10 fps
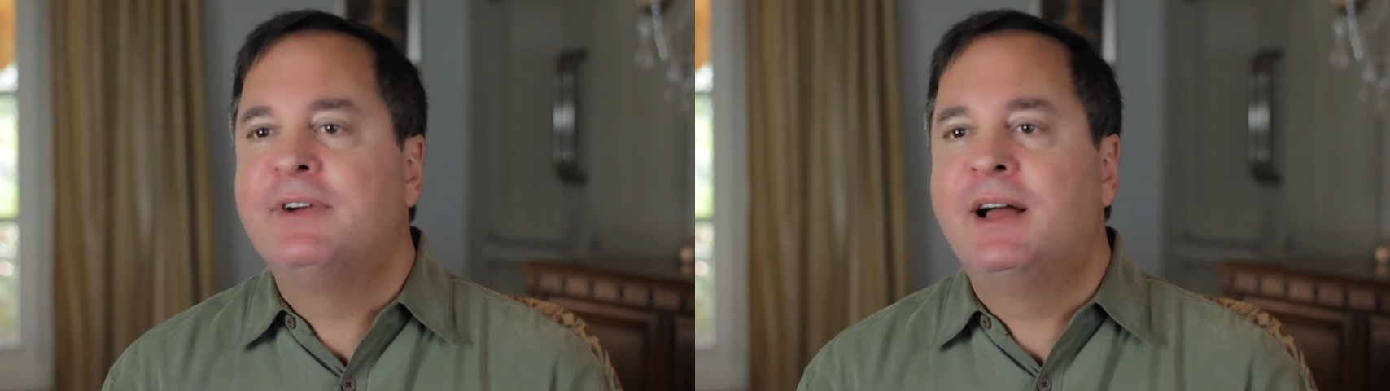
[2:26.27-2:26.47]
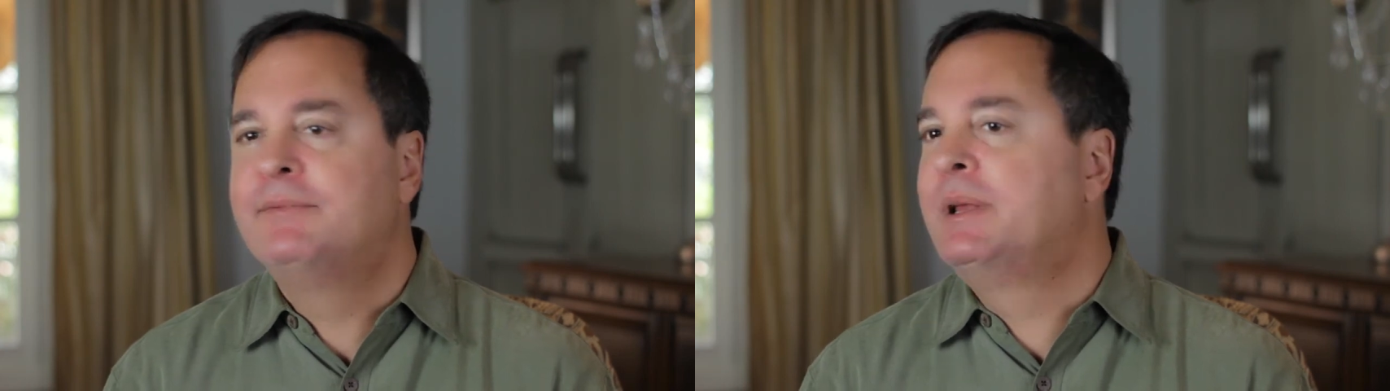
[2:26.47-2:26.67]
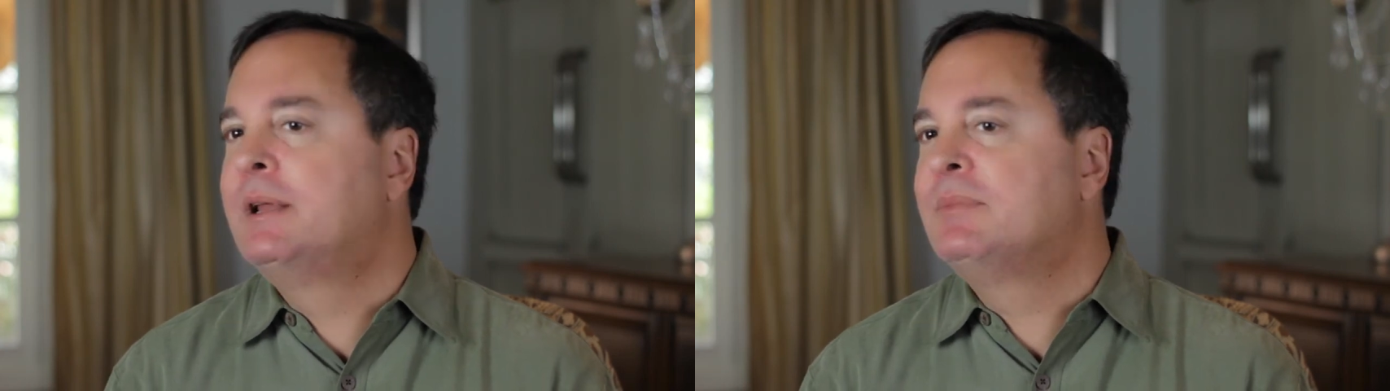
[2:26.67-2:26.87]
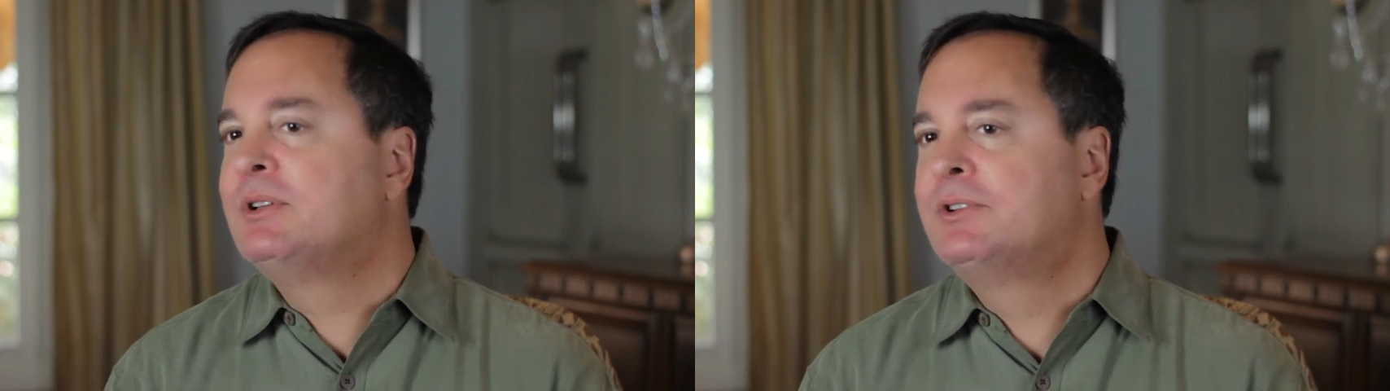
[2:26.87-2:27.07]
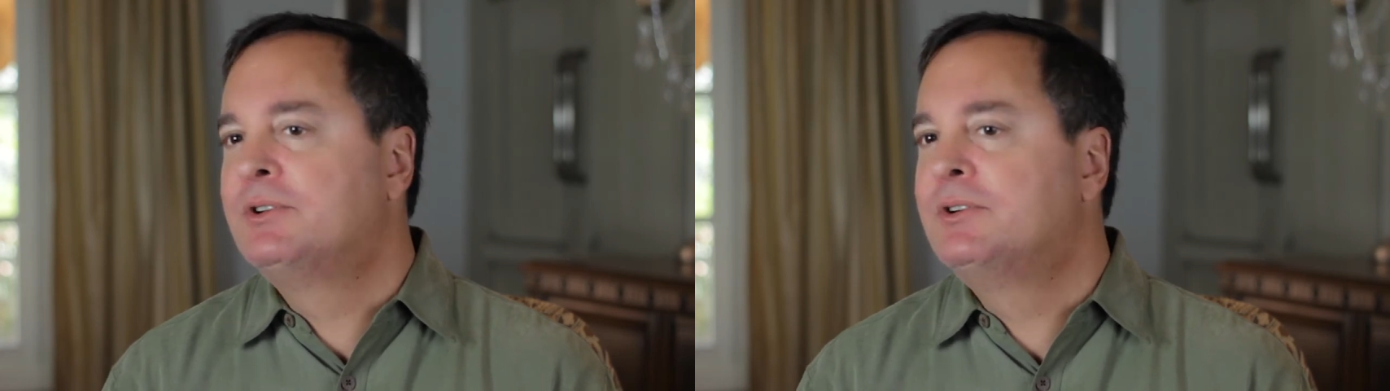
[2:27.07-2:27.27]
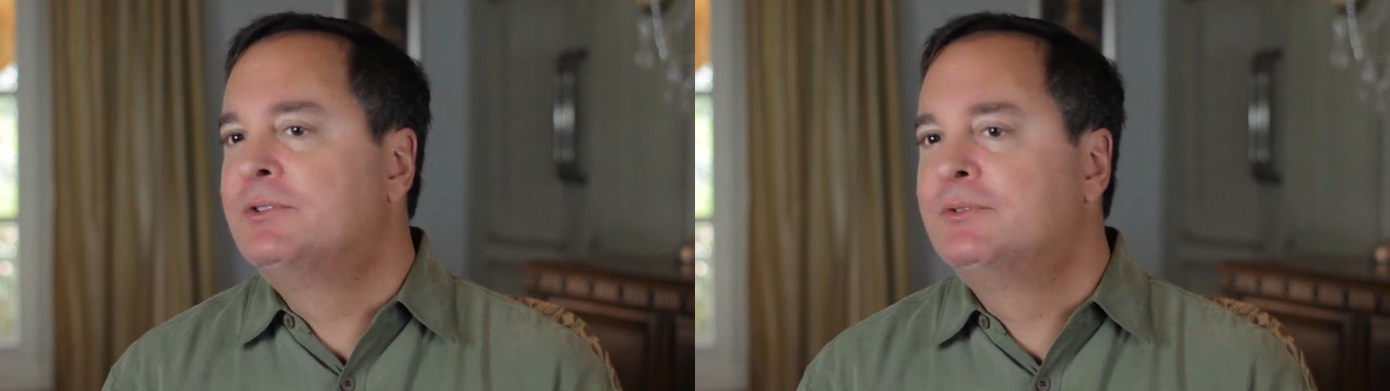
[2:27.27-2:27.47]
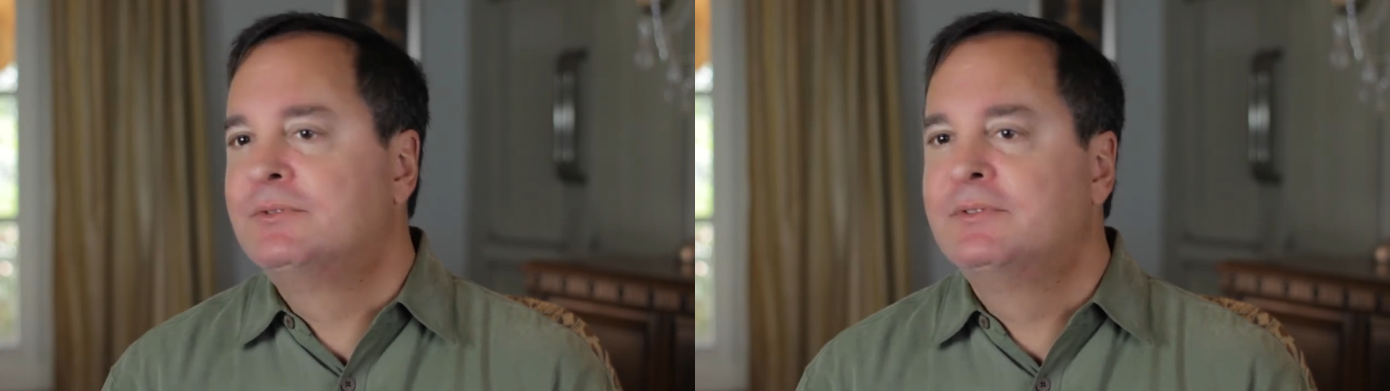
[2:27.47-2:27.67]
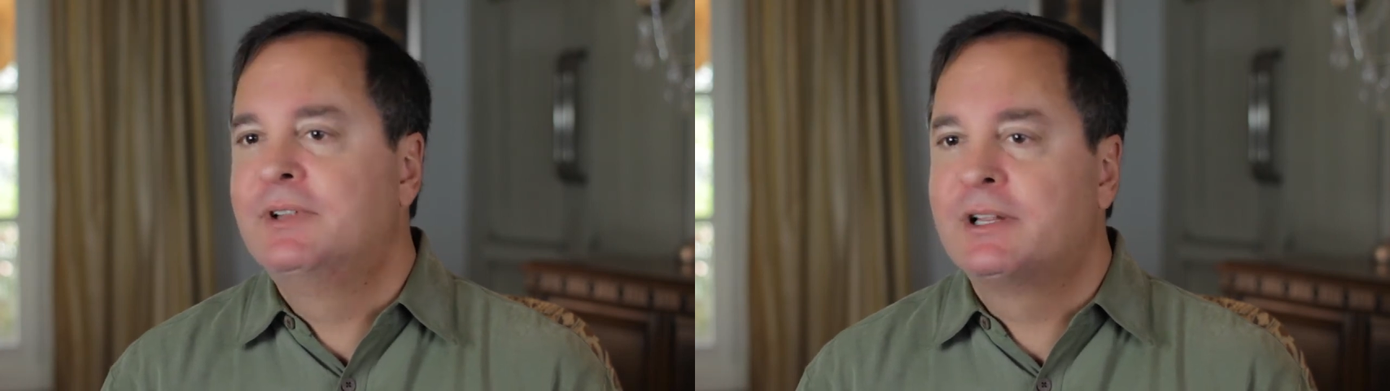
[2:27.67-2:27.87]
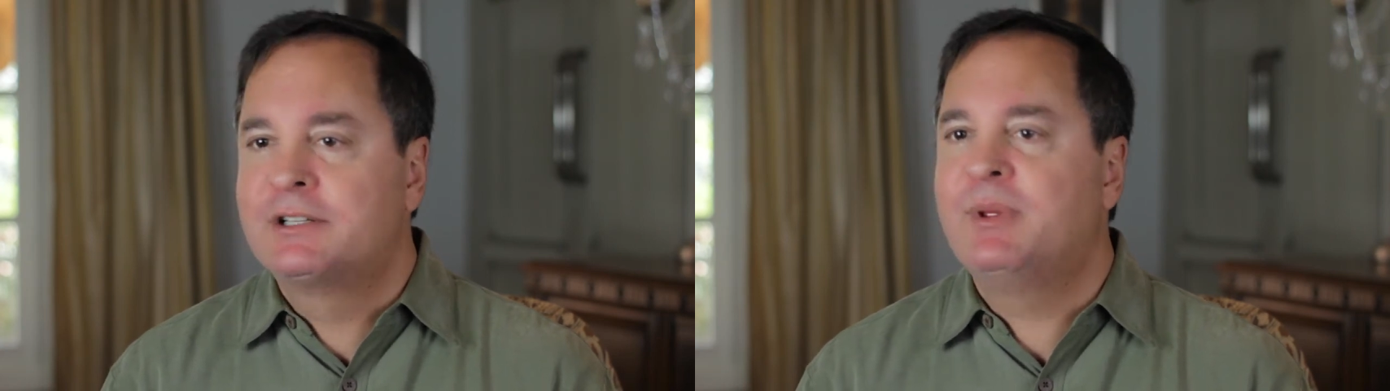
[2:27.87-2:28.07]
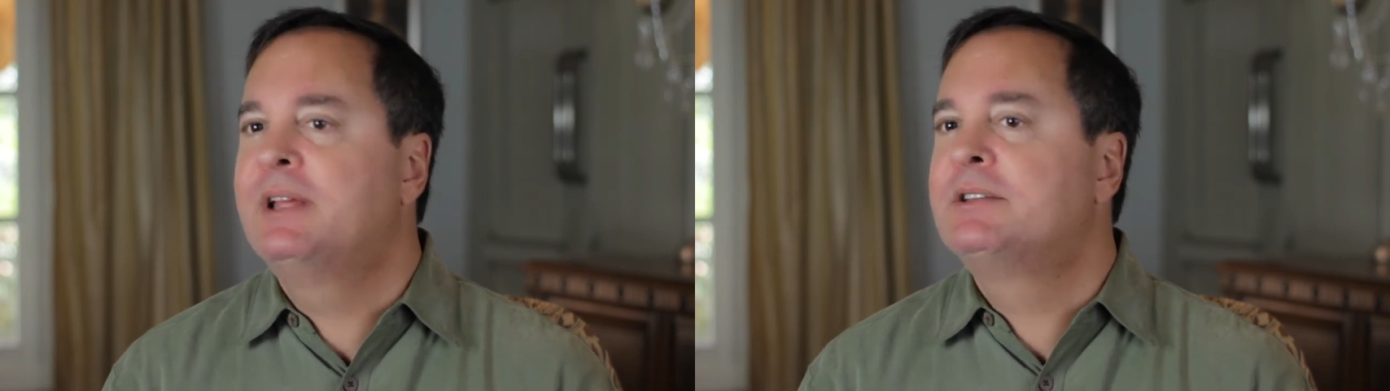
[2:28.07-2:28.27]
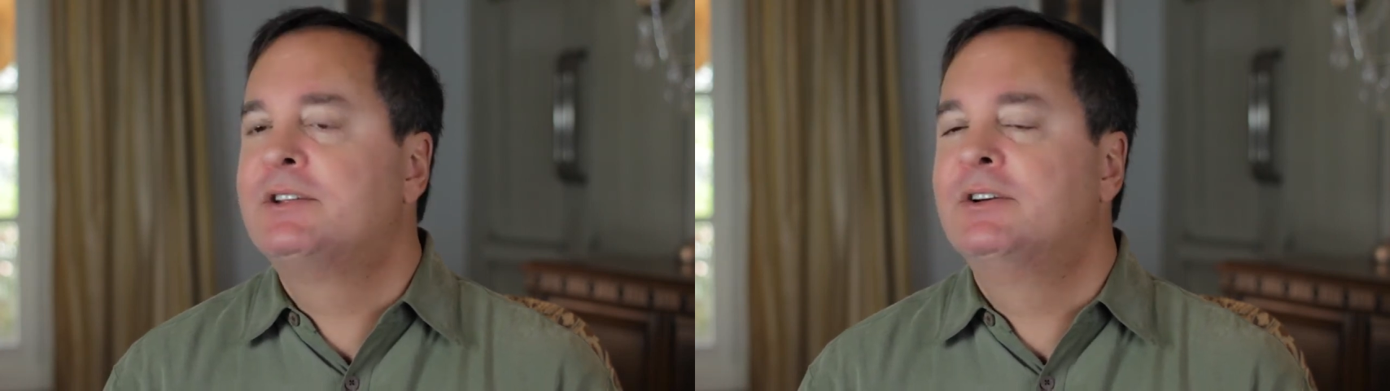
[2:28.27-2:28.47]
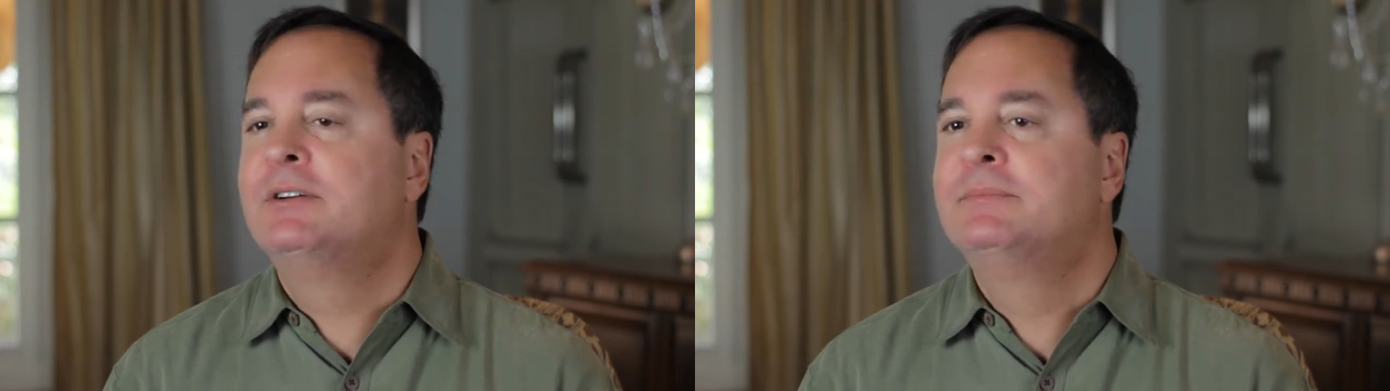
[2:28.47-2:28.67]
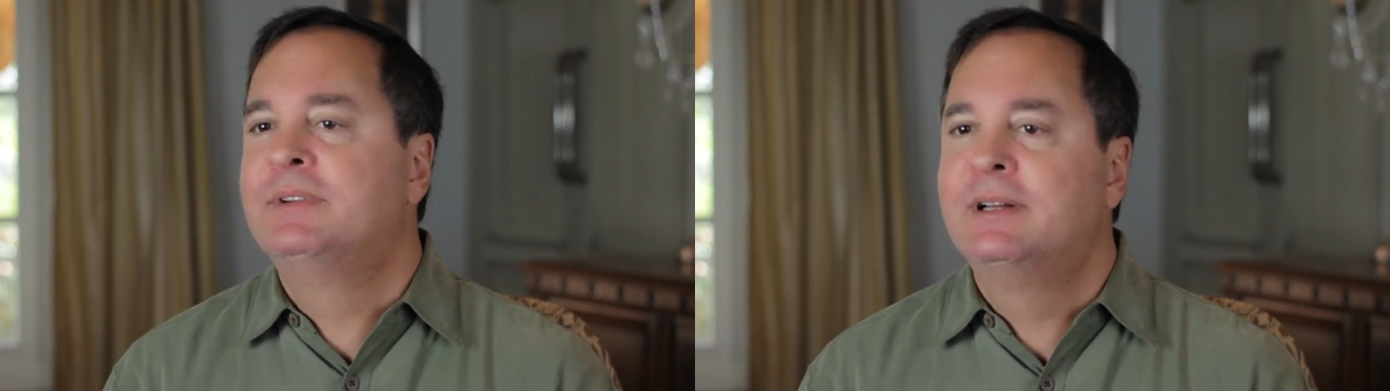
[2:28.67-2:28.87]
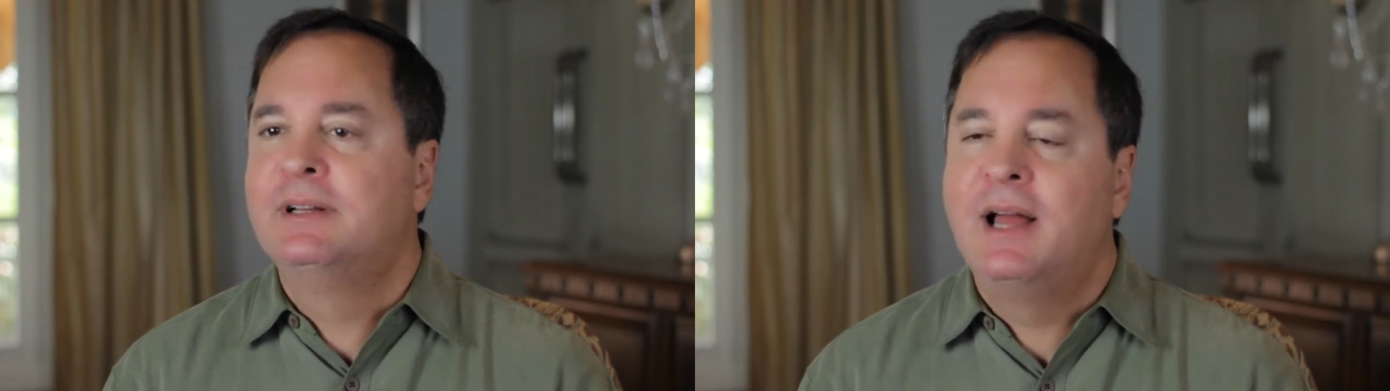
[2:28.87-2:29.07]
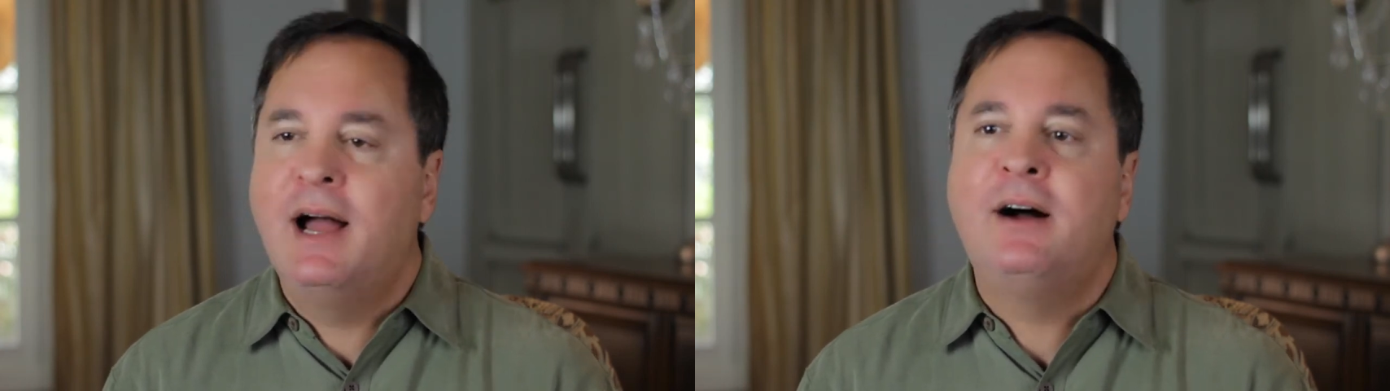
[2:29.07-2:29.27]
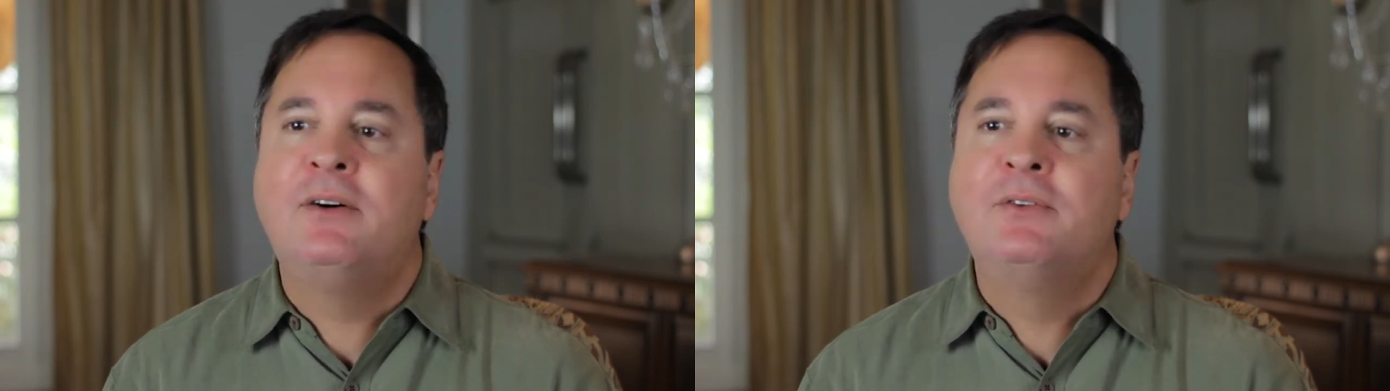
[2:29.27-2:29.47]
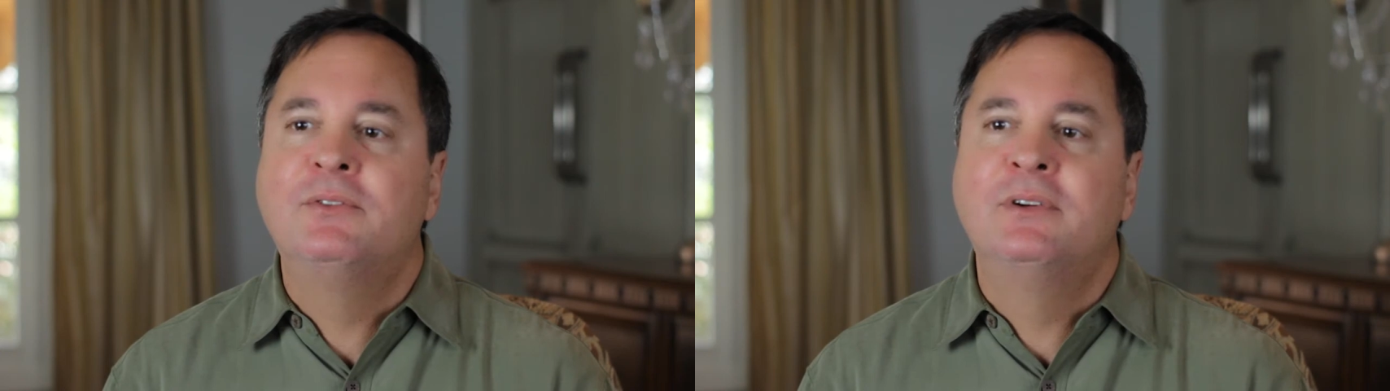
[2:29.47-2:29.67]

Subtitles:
I've been able to explain to them how,